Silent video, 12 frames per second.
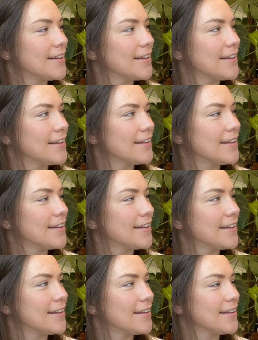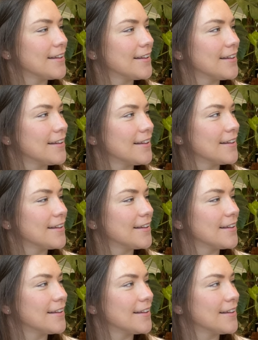
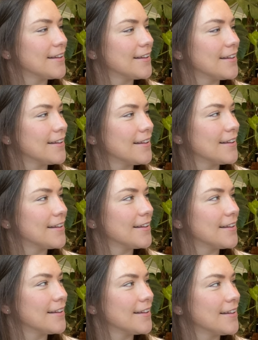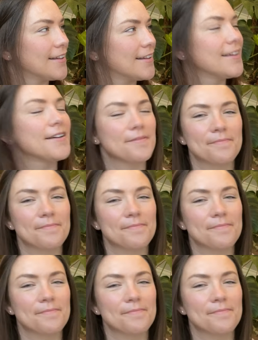[no speech]